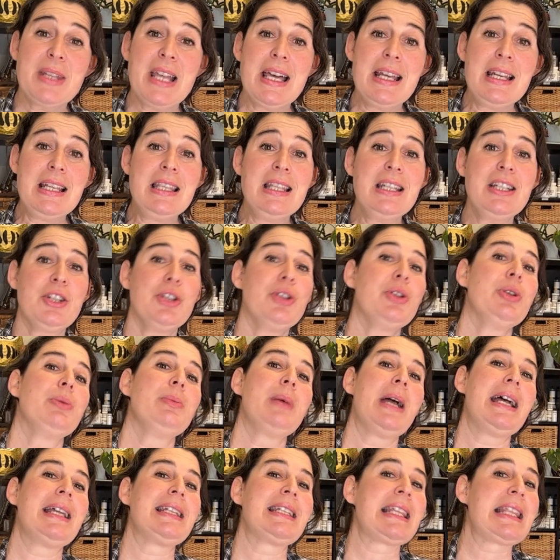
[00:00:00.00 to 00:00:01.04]
out of the
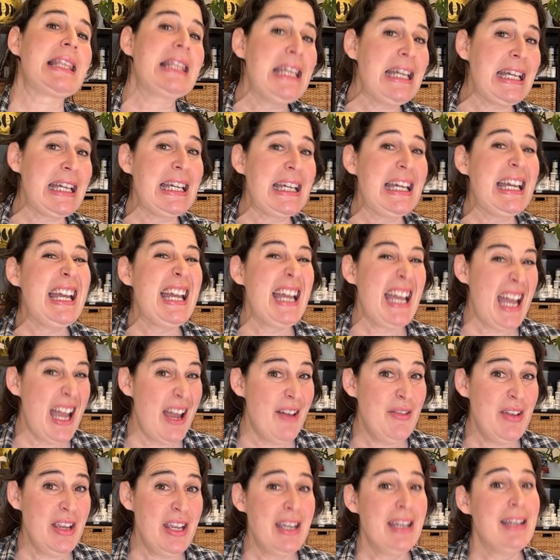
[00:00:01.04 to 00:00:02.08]
tube as a thick,
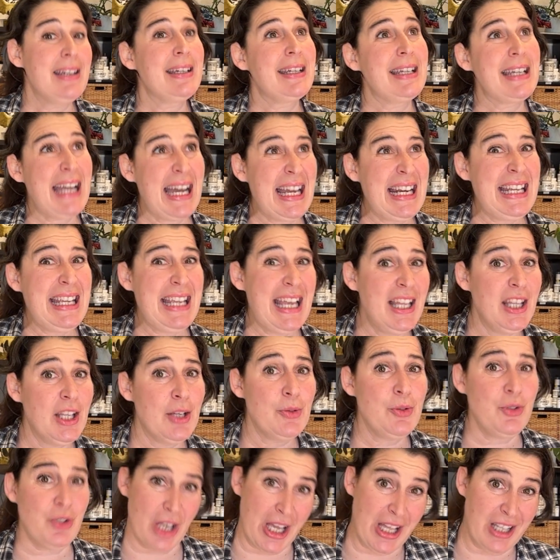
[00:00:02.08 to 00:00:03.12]
heavy, kind of yellow
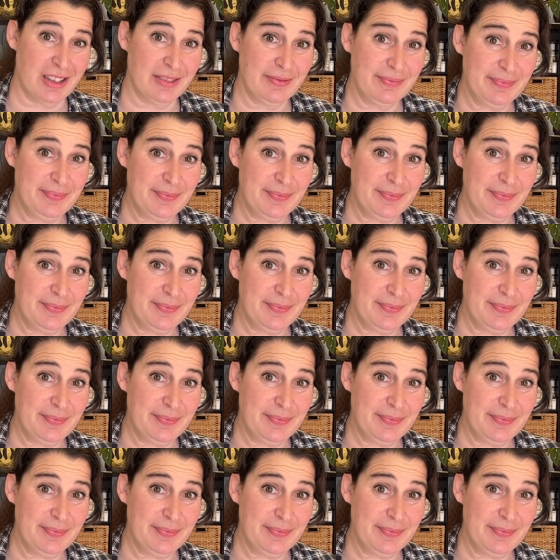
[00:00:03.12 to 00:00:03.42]
gel.